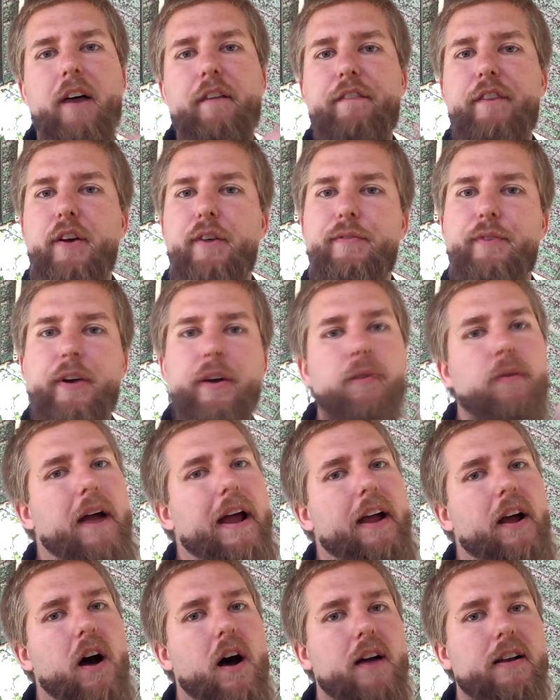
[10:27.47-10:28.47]
Feel free
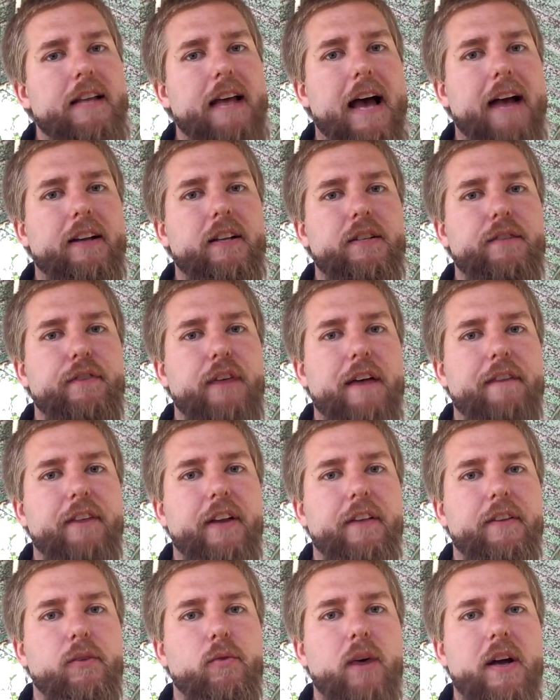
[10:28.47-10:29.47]
to contact us if you have
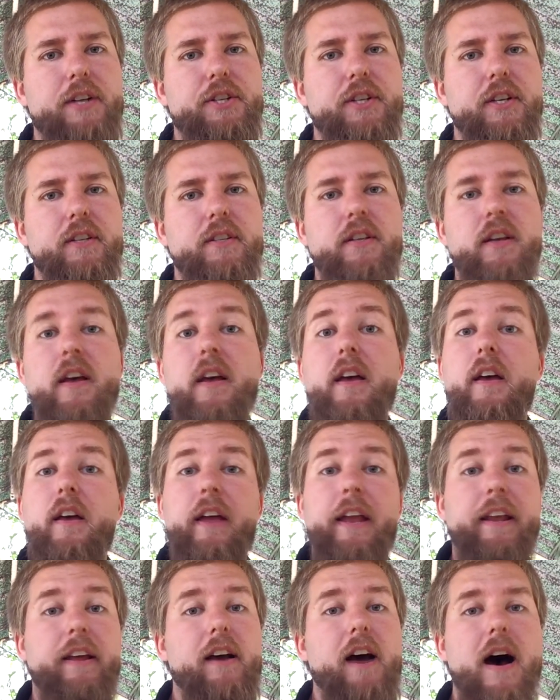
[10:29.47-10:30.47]
any other questions,
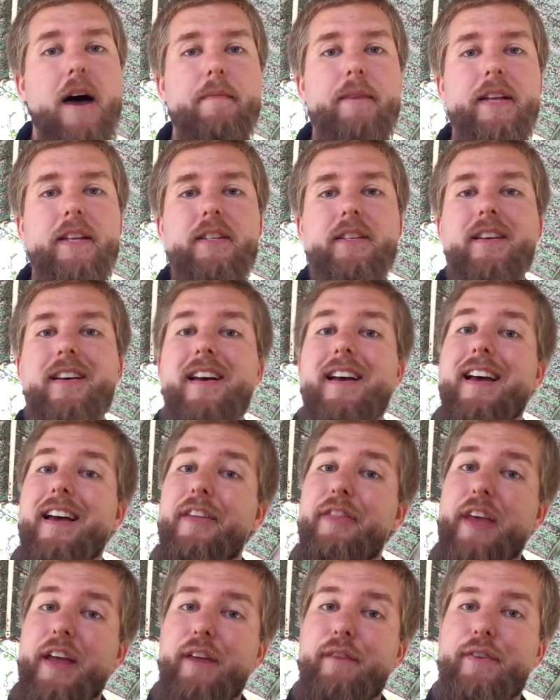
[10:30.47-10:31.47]
any comments.
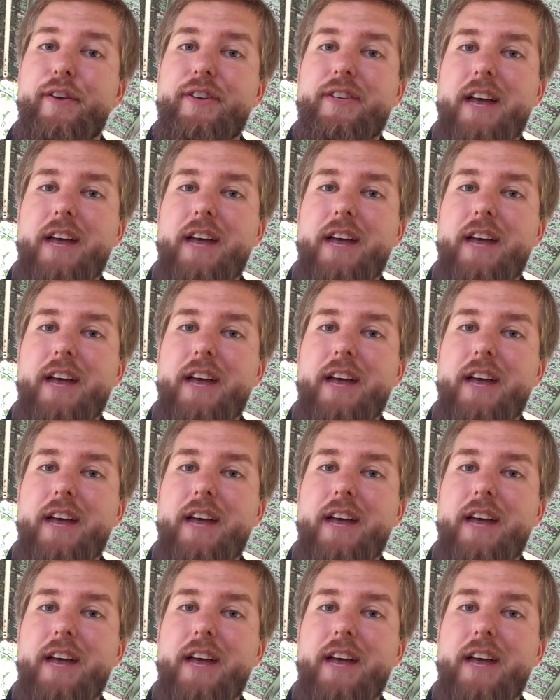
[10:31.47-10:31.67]
Thank you for your